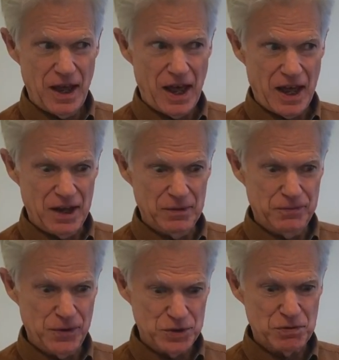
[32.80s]
And
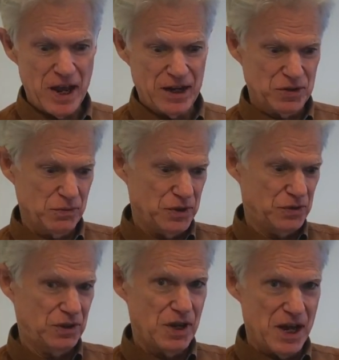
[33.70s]
first reaction was
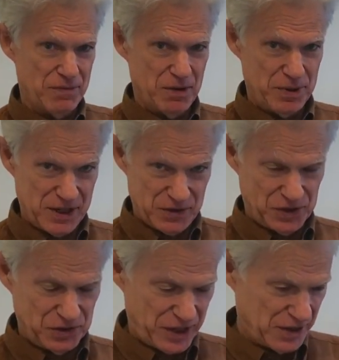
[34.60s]
Clive, our pianist,
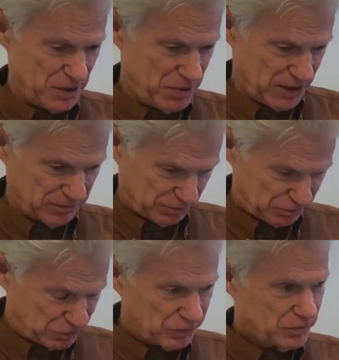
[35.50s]
sits down to the piano
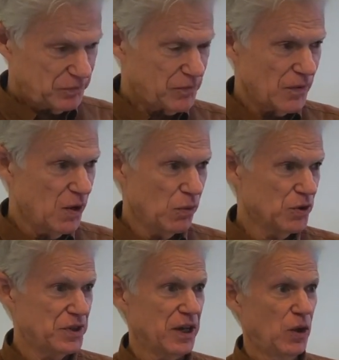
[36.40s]
and we're all
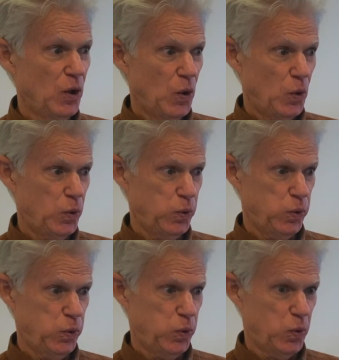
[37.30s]
saying,
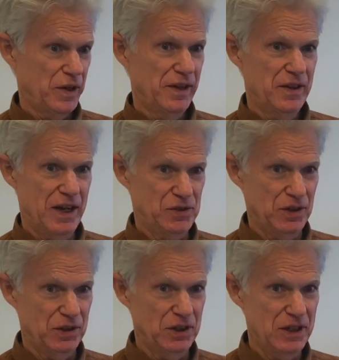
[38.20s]
Hmm. That's a
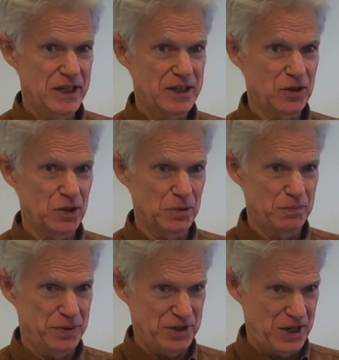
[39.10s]
little
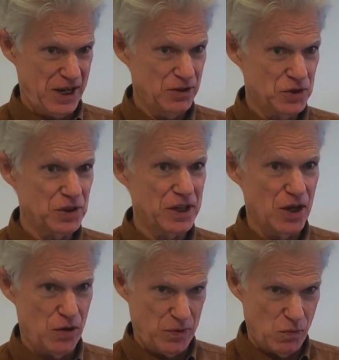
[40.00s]
potentially
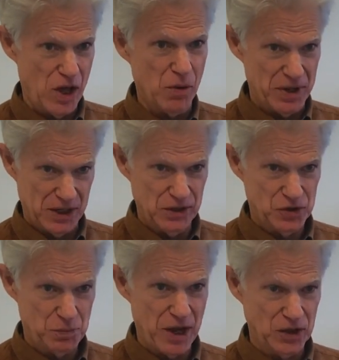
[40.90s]
overwhelming in this
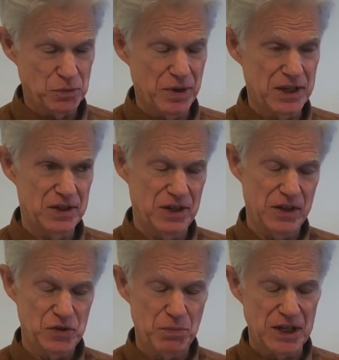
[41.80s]
space, but it
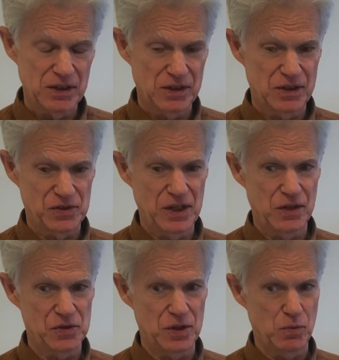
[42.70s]
does mean that the
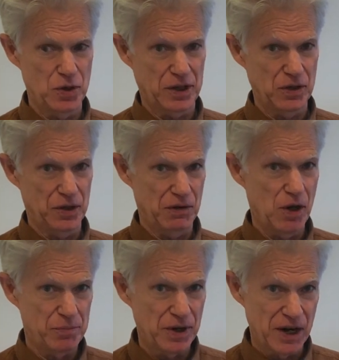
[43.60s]
singers that are working on their
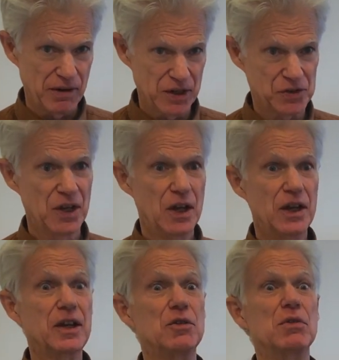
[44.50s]
opera arias
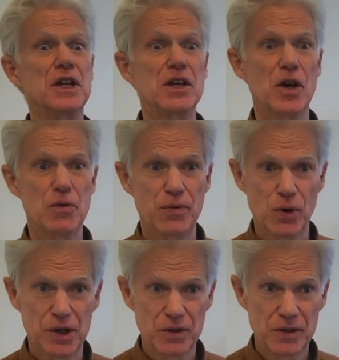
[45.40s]
can really go
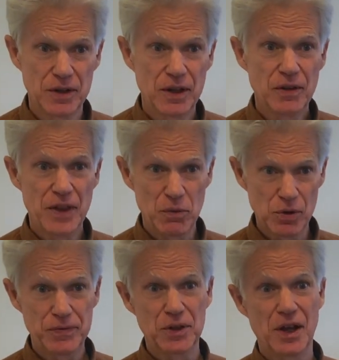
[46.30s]
for it. They
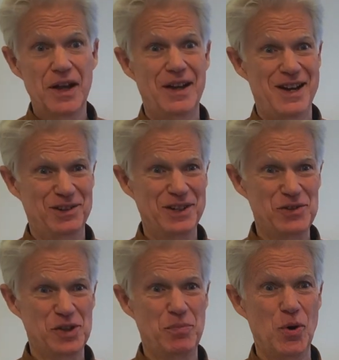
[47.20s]
will feel utterly
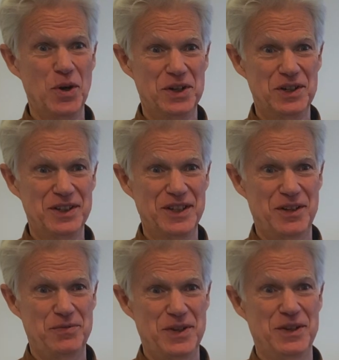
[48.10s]
supported and they'll
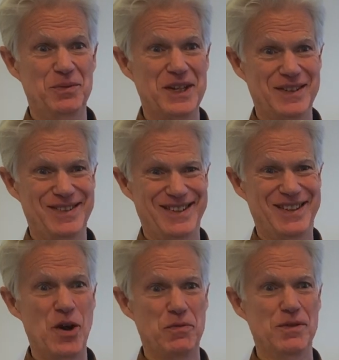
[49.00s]
feel we
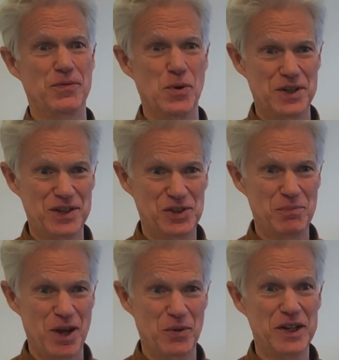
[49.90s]
go for
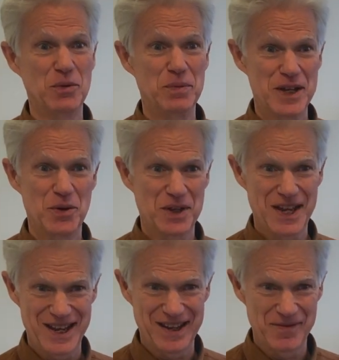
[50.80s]
fortissimo and it'll be
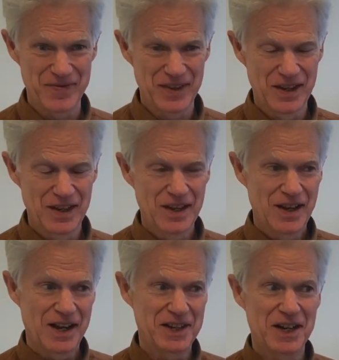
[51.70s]
okay.
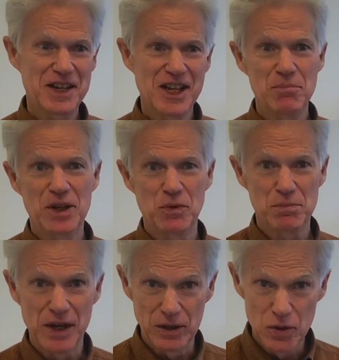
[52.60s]
And then I come in with
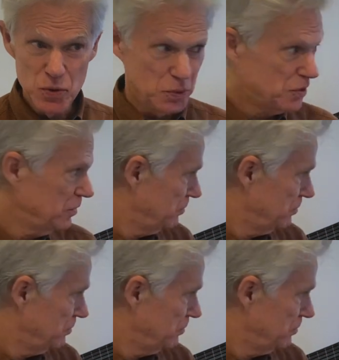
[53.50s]
my lute